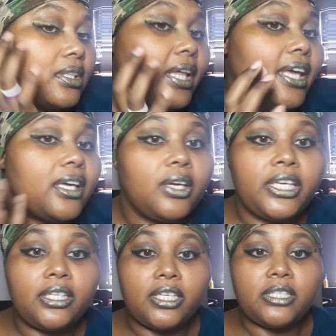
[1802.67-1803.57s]
like
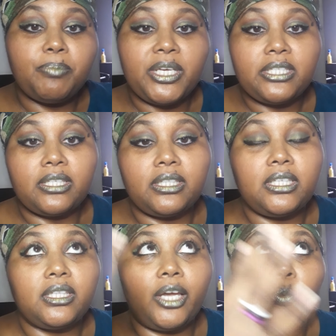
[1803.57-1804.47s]
it
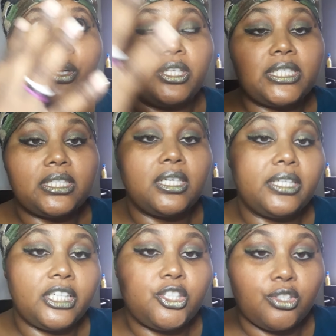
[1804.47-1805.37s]
basically, like where the sun
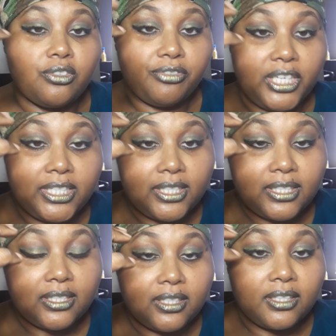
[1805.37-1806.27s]
hits your face,
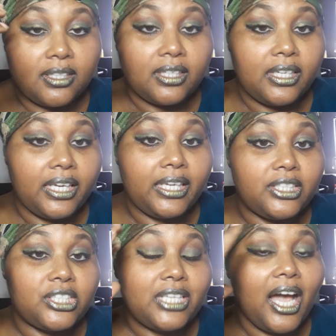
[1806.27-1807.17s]
it
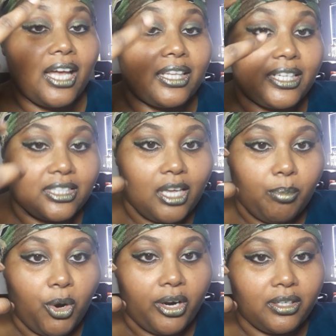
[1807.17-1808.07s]
just highlights that
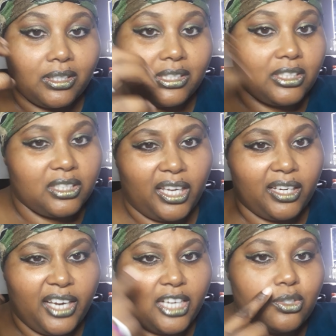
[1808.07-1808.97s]
part, and it's just like a
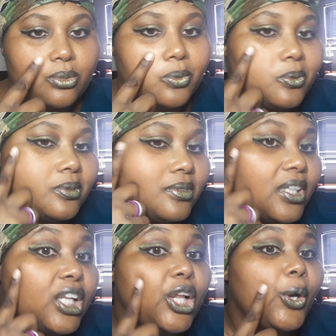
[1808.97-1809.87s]
natural
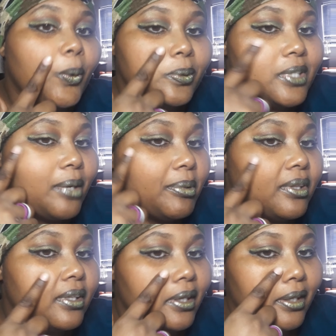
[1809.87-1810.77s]
glow type of
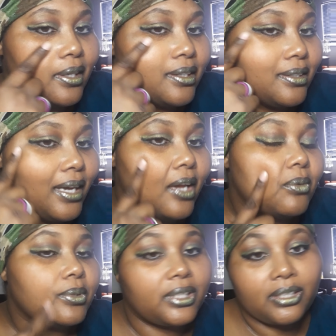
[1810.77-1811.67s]
thing. I
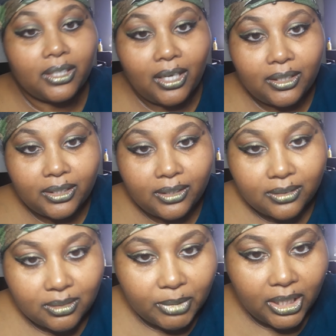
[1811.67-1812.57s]
don't really think I need it,
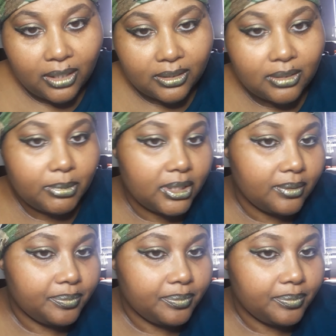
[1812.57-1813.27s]
to be honest, but